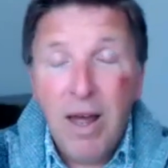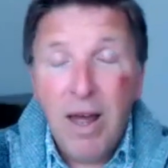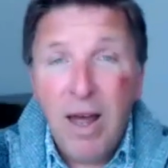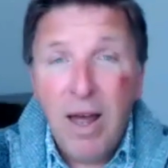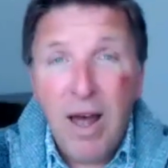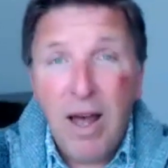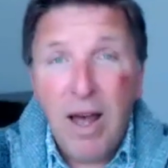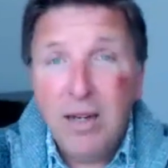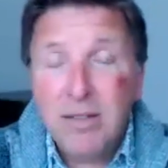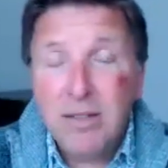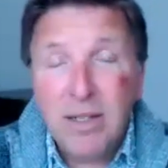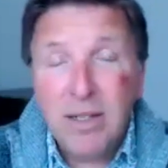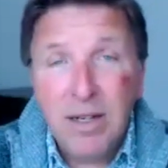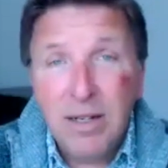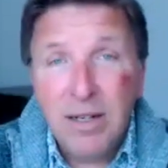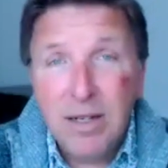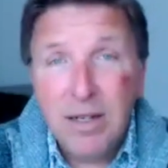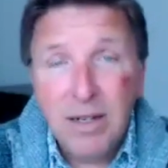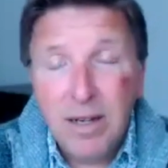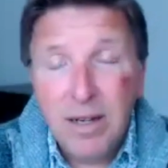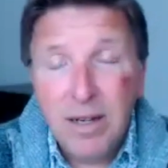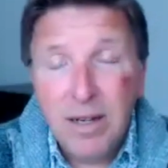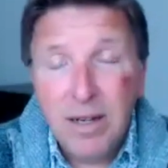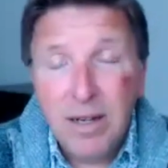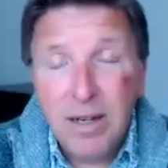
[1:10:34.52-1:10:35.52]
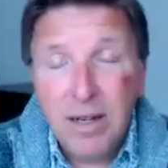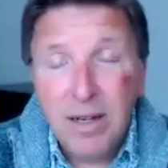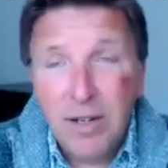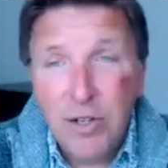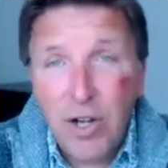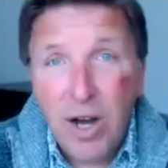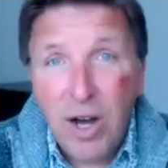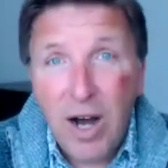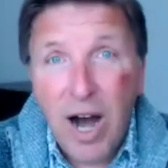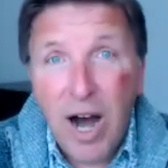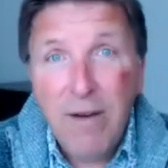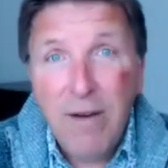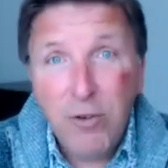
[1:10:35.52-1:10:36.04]
And, you know,
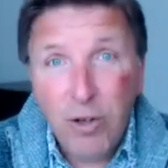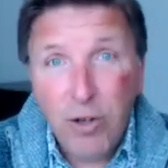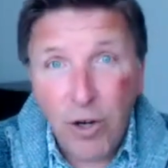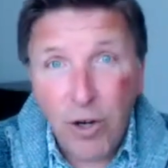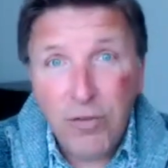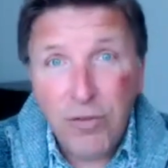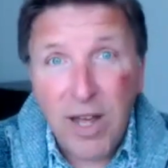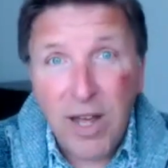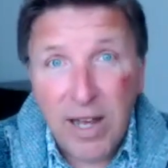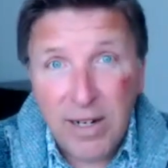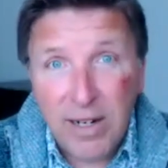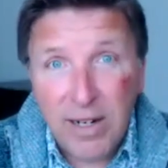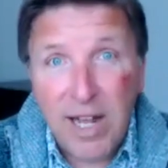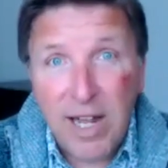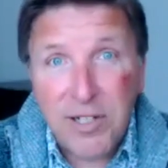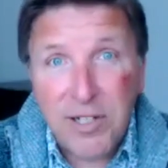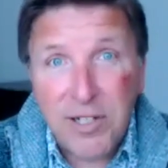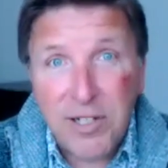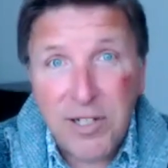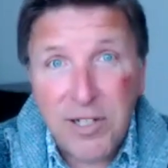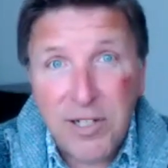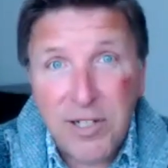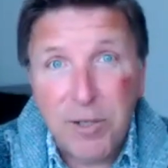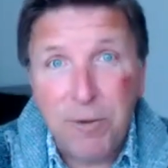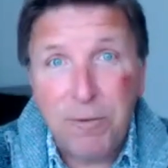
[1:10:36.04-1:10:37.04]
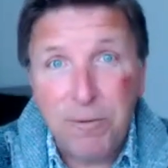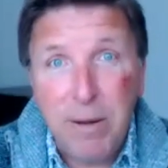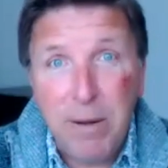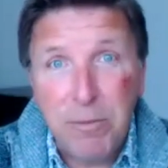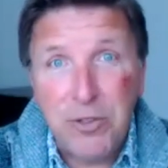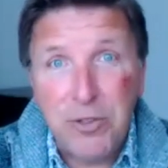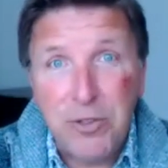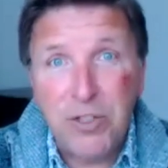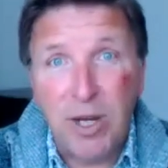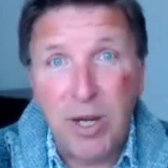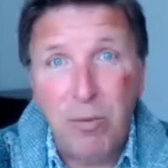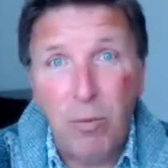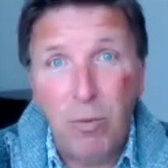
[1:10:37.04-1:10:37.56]
I've got that letter framed
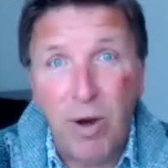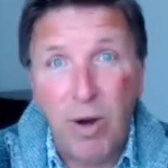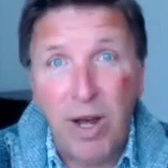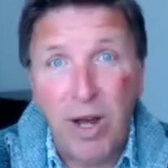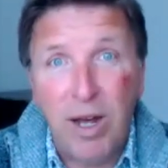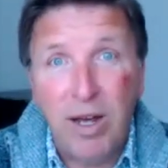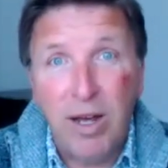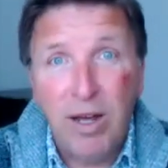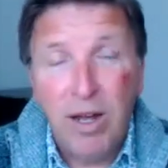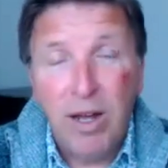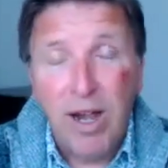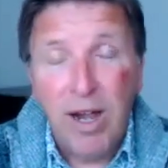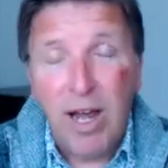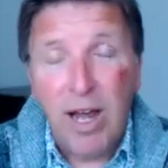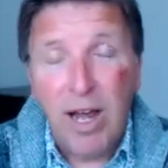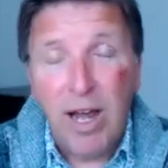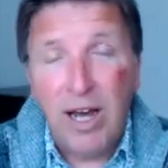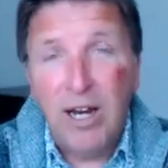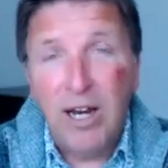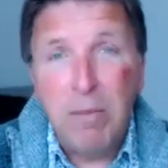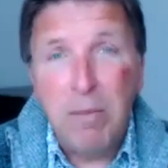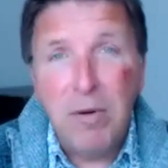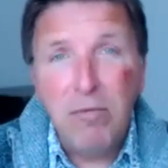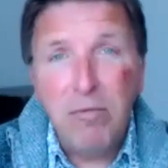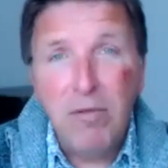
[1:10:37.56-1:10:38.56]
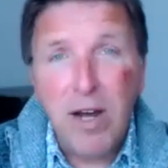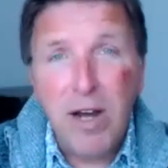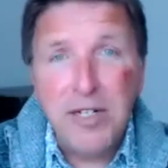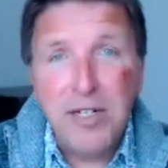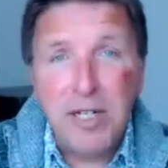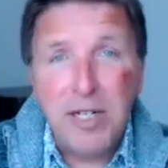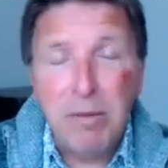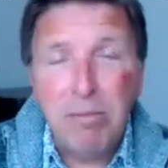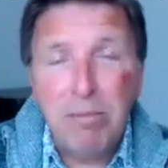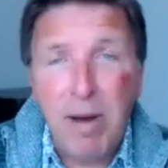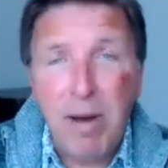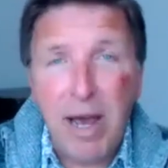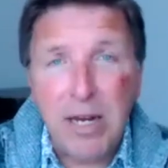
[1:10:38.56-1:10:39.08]
somewhere. And I remember
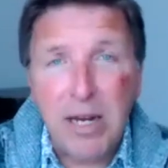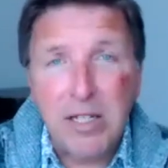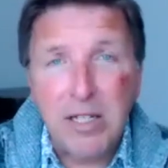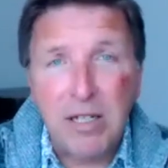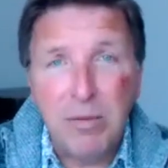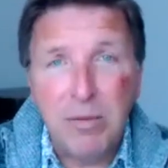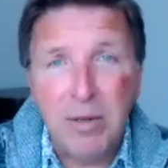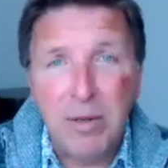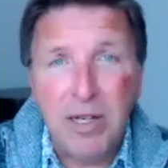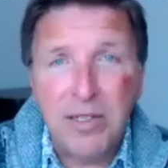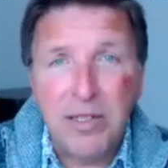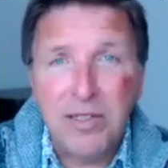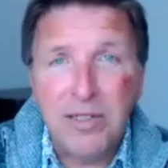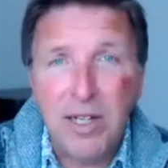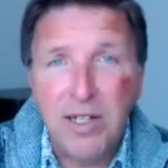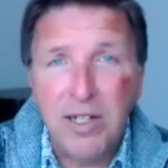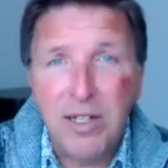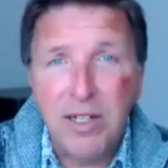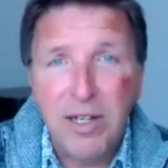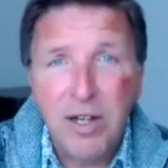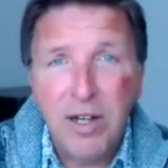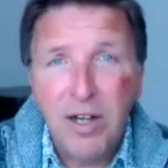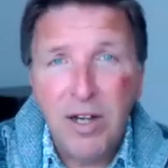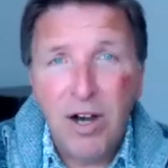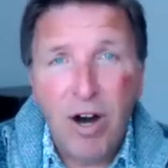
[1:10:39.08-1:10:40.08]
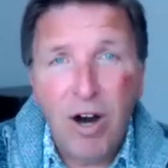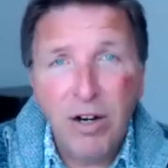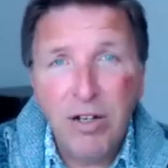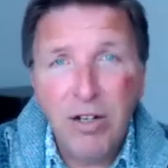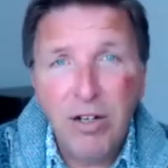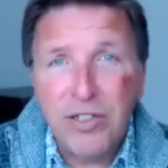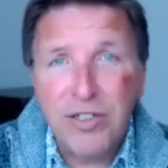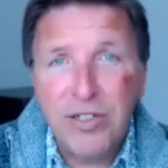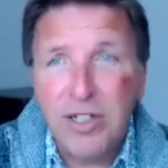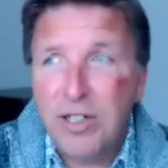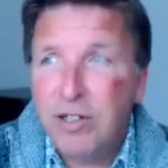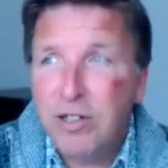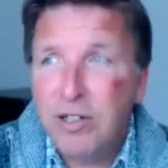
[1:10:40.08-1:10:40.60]
writing back to him, I said,
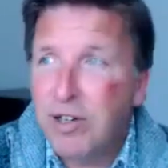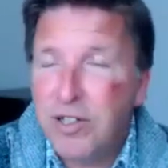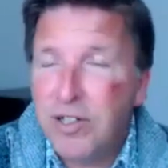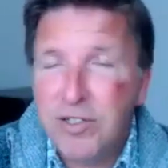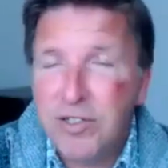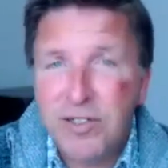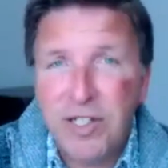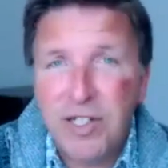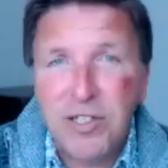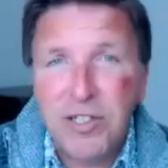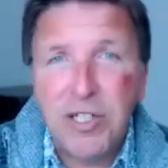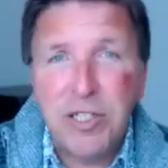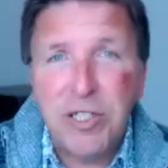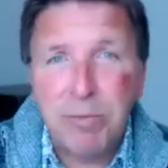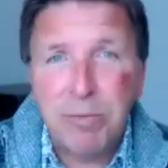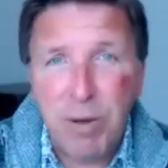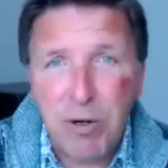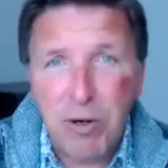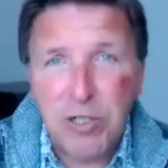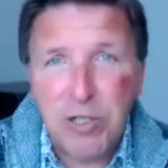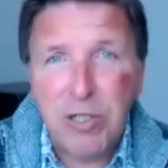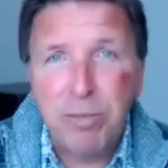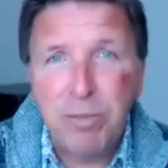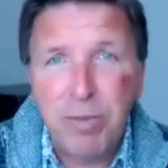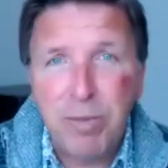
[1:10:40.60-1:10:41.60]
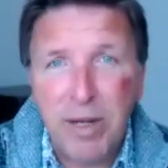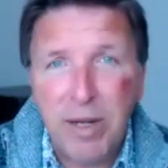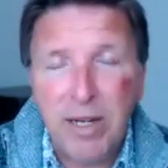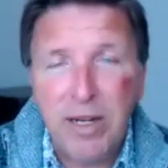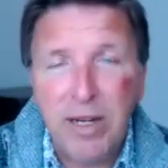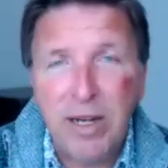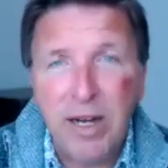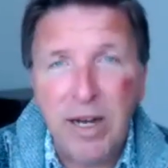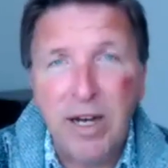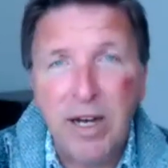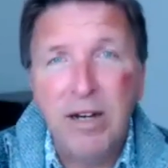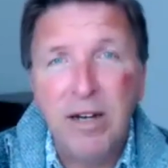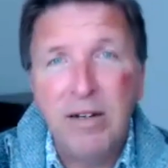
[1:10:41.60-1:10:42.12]
honestly, Chris, this is supposed to
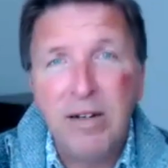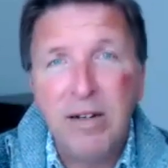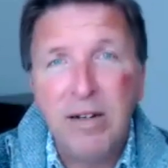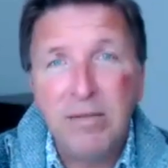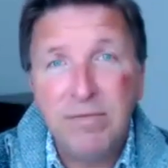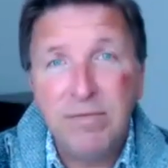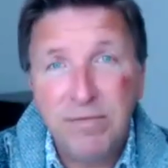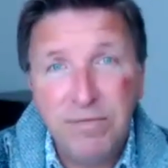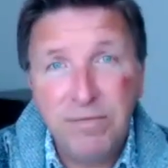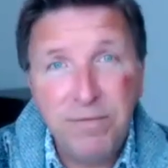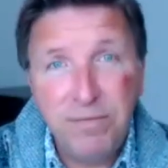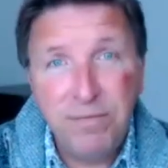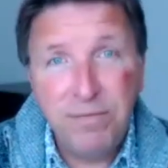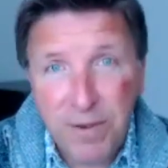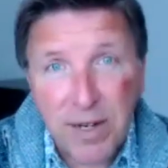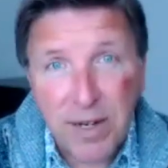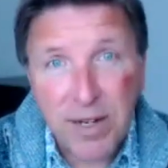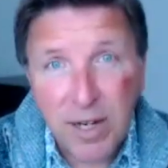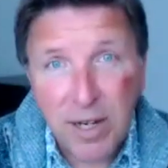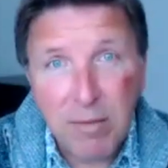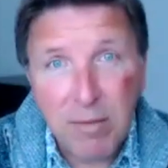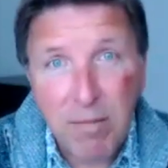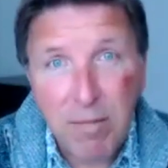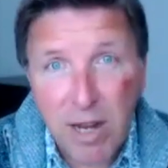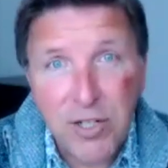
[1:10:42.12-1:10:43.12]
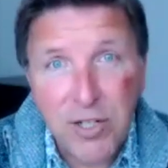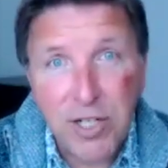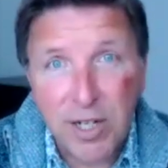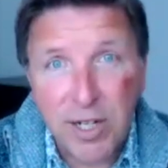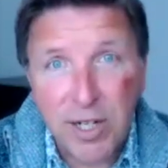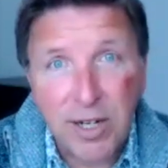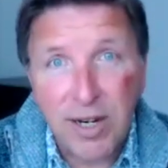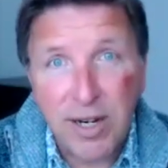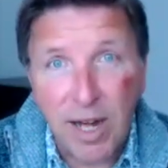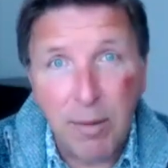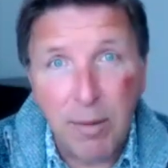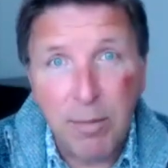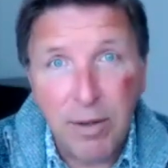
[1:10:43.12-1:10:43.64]
be a fucking magic
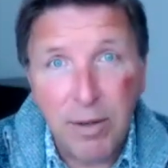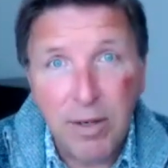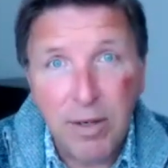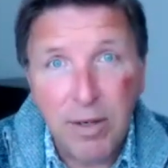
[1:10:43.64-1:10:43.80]
club.